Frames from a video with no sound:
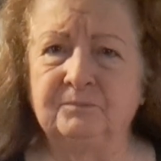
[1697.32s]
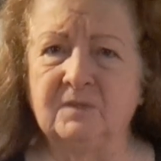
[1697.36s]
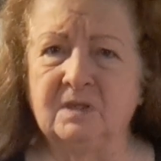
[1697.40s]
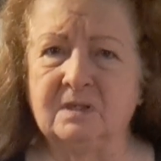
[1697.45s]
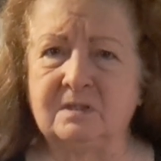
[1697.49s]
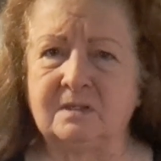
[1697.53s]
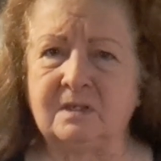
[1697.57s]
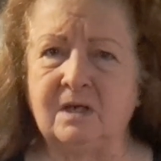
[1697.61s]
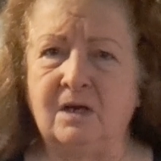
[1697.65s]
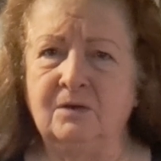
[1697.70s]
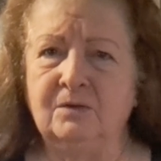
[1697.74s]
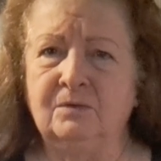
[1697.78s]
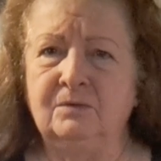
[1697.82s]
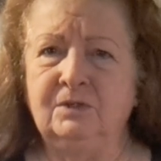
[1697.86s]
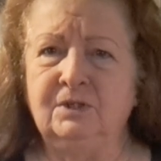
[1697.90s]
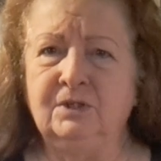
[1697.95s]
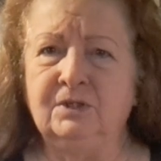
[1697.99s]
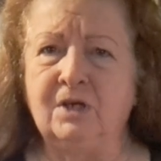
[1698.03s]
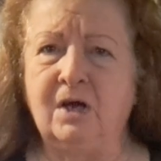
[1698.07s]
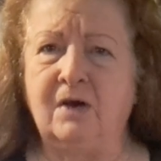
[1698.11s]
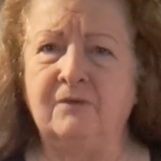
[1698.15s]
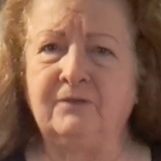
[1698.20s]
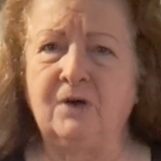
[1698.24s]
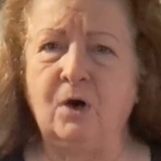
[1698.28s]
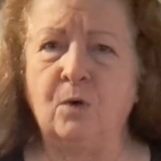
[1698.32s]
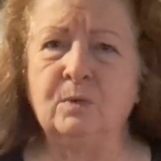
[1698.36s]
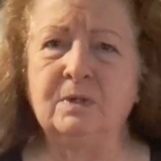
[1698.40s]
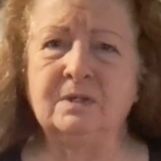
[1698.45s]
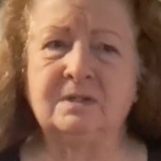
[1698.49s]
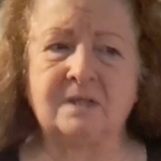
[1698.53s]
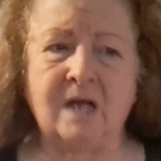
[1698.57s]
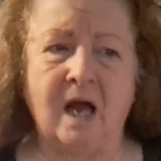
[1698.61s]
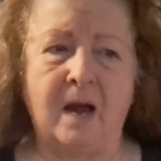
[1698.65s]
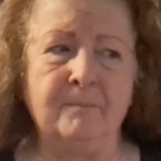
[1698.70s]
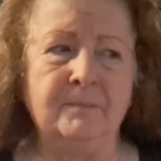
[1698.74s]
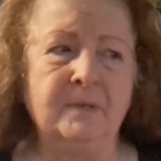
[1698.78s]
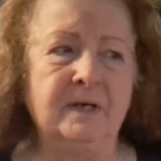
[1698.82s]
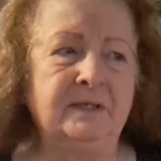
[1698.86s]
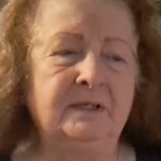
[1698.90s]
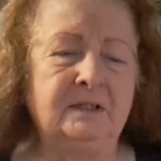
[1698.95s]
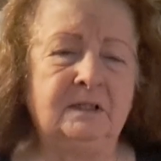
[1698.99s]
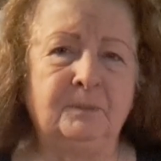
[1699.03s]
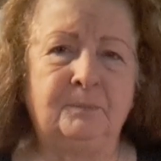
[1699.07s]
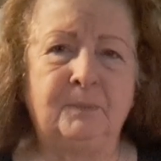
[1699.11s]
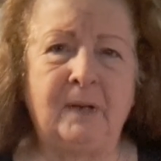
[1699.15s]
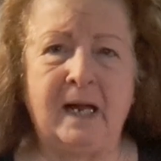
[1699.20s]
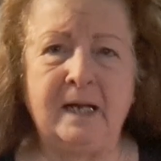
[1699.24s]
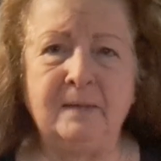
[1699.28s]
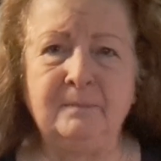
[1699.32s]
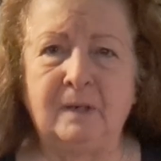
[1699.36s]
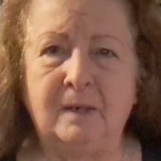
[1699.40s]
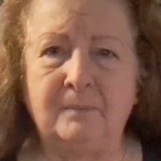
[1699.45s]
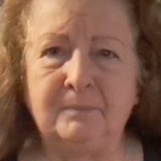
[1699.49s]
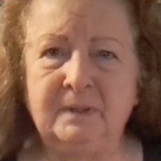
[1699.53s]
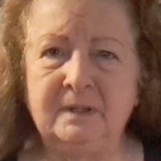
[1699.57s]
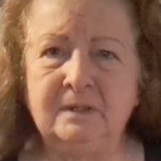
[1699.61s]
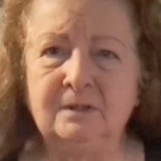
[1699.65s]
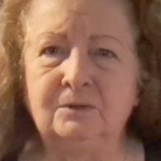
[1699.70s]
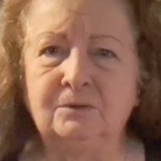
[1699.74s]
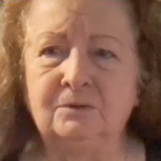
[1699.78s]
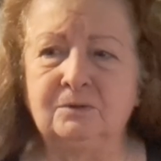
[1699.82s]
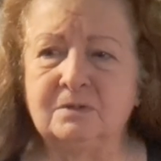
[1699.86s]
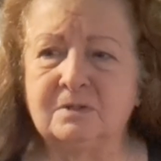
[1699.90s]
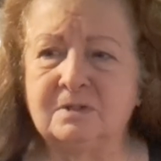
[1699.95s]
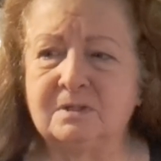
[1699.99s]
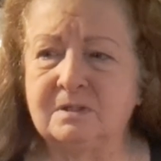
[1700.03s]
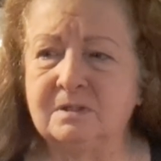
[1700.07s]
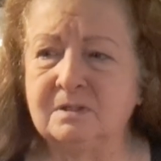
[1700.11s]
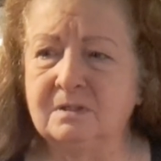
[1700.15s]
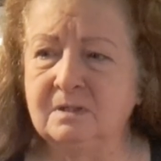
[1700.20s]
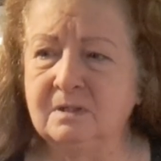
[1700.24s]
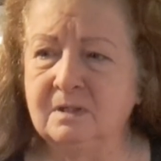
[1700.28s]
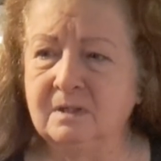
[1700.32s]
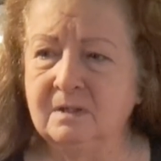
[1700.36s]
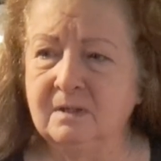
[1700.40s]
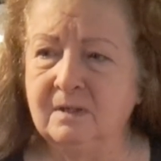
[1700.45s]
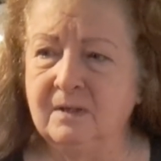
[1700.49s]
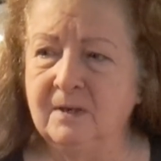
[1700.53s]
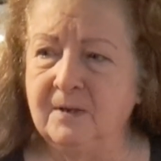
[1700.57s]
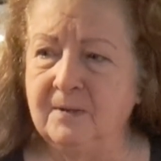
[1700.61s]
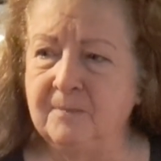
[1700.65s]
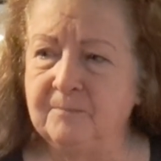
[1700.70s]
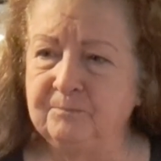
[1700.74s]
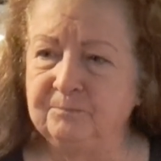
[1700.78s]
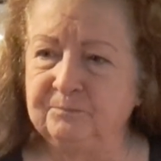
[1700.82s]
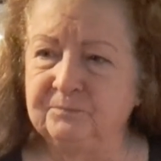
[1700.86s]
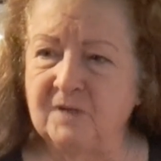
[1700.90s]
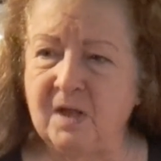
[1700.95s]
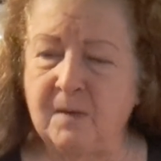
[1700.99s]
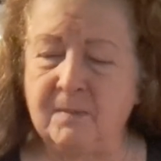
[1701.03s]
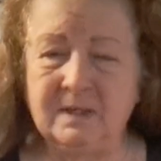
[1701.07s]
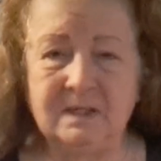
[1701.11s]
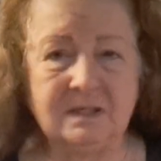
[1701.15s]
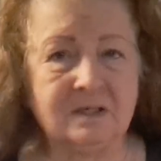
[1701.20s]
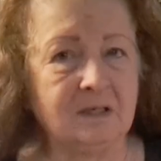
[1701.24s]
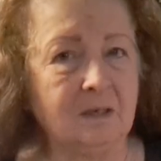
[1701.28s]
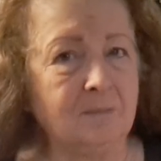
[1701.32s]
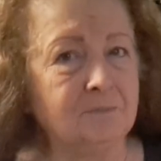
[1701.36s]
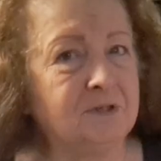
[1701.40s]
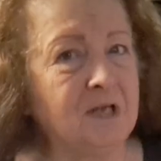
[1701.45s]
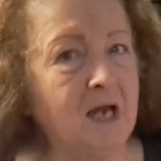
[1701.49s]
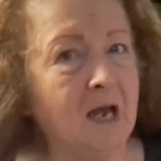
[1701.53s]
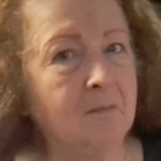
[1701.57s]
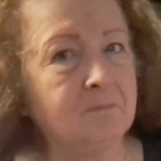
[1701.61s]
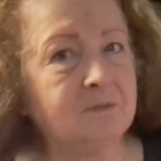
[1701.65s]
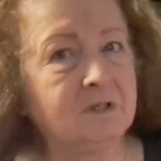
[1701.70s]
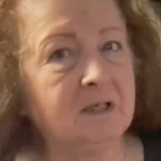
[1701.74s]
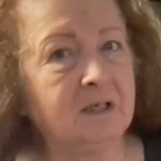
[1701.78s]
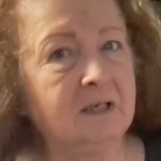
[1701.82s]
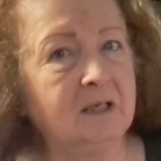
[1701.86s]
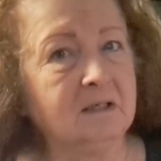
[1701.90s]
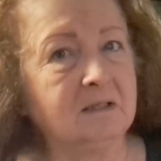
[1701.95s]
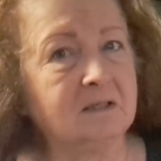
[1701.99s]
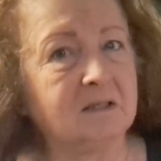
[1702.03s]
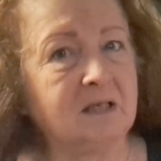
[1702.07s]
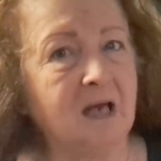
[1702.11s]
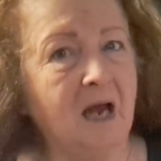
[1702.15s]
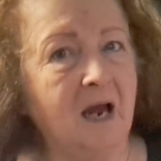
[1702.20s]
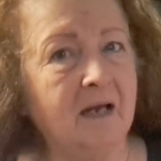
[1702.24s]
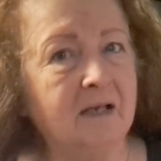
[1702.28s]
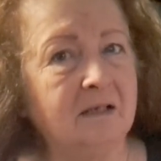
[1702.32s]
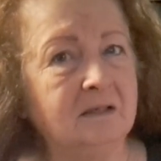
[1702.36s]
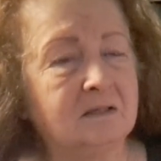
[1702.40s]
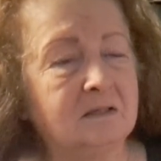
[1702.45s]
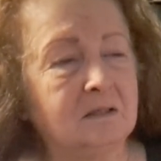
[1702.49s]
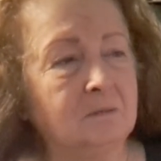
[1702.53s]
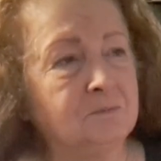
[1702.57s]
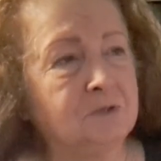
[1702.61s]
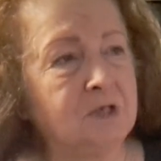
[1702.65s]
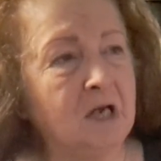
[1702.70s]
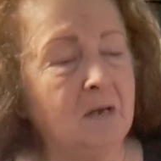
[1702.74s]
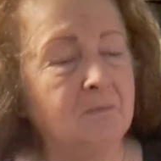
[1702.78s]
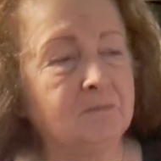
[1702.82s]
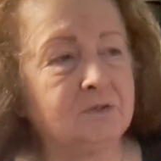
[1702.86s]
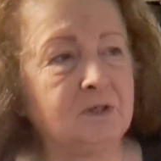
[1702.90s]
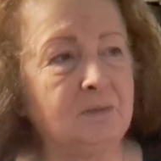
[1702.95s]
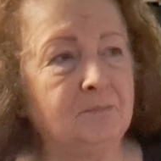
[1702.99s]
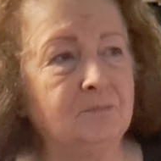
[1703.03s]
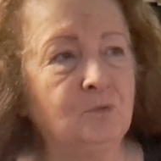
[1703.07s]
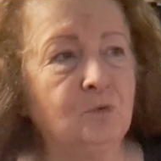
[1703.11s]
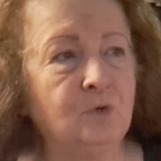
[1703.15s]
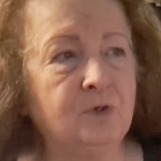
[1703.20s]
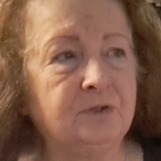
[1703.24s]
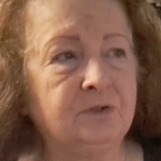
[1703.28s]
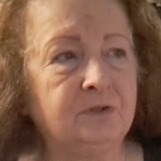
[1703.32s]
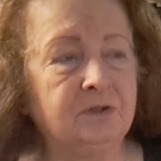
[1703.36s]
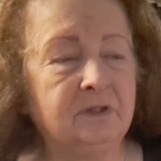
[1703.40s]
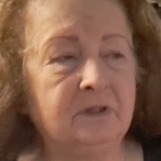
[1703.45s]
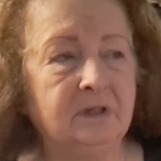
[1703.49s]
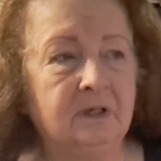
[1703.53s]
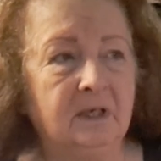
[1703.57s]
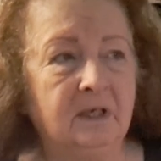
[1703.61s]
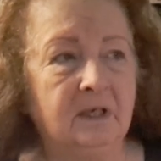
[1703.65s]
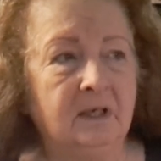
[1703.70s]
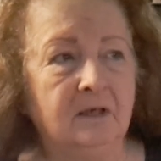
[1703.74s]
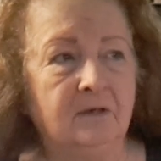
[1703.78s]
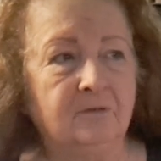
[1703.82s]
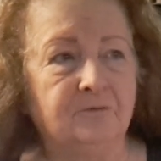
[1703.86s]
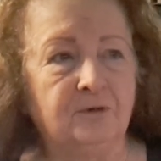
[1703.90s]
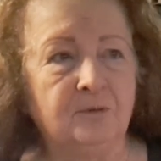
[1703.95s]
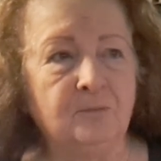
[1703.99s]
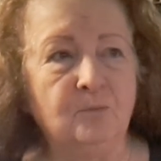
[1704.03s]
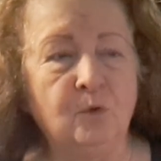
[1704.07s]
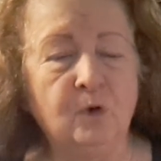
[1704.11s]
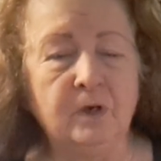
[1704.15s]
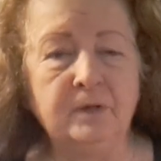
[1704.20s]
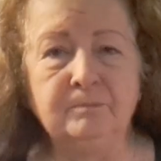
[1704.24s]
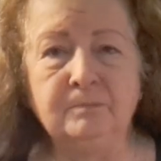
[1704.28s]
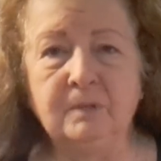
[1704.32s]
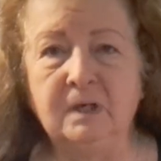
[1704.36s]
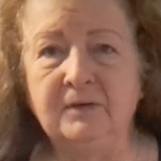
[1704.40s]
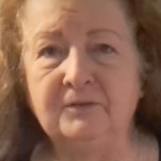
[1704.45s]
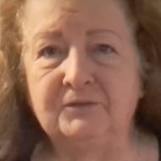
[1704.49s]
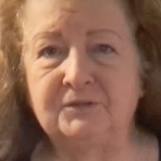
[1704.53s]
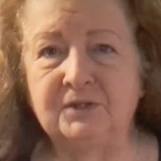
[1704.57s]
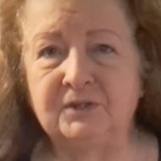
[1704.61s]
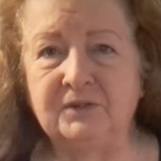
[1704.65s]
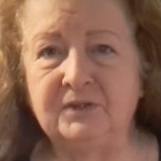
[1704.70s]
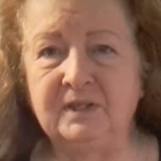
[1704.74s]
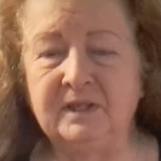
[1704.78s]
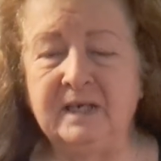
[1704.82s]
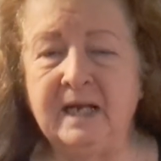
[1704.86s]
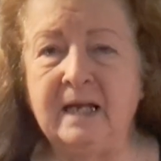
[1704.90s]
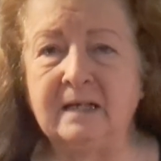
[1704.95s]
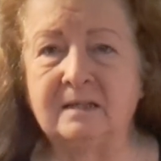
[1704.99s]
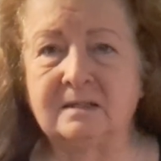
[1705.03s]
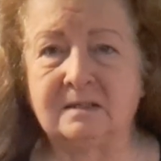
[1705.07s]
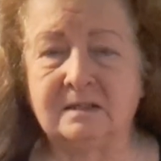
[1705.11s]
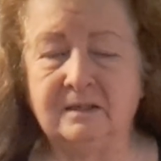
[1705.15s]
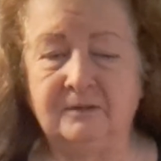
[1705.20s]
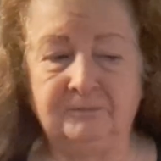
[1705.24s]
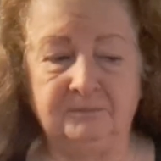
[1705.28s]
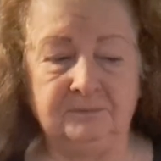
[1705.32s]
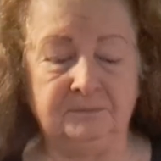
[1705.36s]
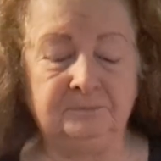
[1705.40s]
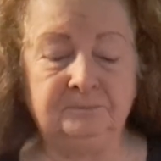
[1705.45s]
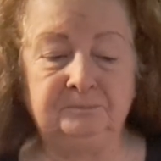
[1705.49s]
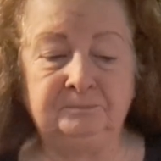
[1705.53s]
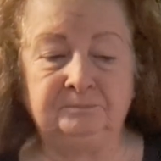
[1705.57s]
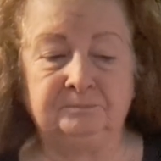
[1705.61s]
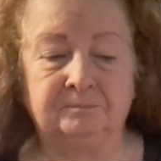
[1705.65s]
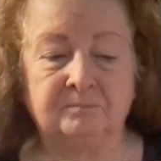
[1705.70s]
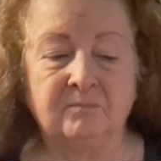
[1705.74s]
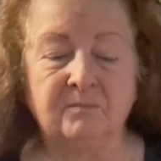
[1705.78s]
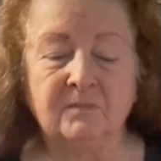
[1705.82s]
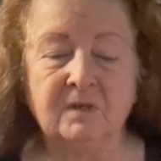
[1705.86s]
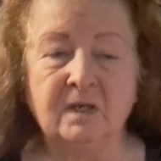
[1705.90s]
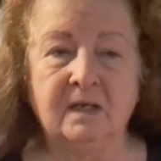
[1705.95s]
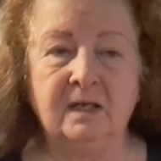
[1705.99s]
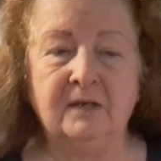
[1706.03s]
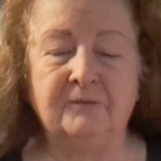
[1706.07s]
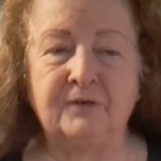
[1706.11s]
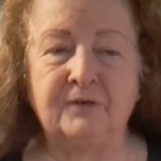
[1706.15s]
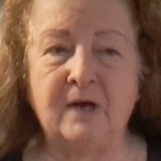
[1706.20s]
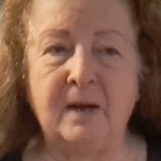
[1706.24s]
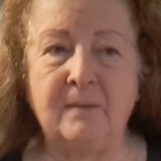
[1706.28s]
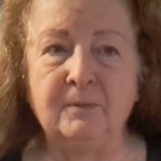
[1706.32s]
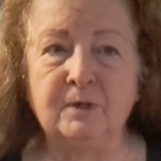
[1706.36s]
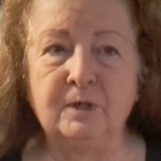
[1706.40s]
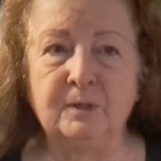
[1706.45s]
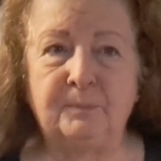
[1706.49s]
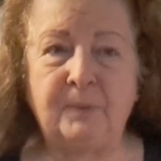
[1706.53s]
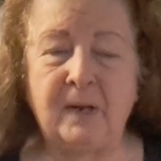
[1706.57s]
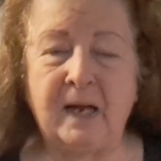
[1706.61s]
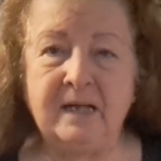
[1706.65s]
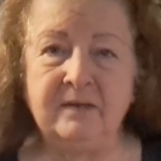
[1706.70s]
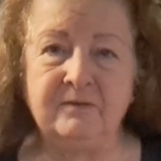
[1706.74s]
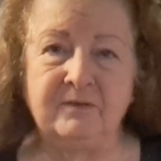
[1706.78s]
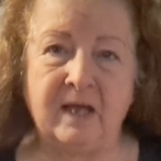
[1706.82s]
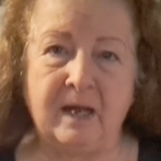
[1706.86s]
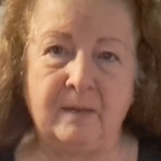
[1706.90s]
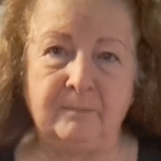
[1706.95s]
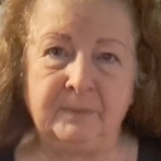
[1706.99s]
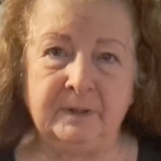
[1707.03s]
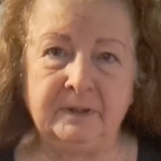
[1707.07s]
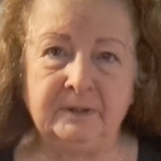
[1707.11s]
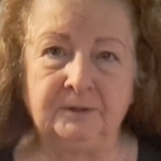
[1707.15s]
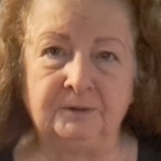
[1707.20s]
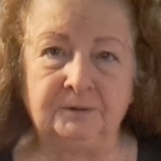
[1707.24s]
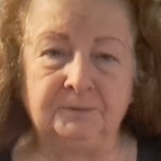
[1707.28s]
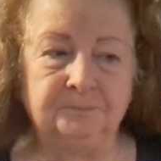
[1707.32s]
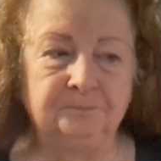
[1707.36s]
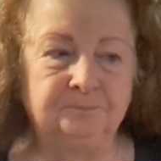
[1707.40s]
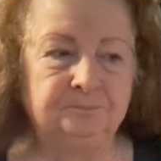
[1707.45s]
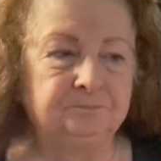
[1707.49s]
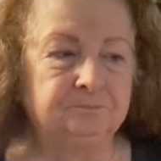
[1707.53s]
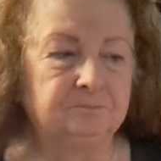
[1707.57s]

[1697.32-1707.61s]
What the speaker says: So, I've always got money to pay my bills. I mean, sometimes it gets tight. Sometimes I'm wondering from one month to the next if I'm going to pay that bill.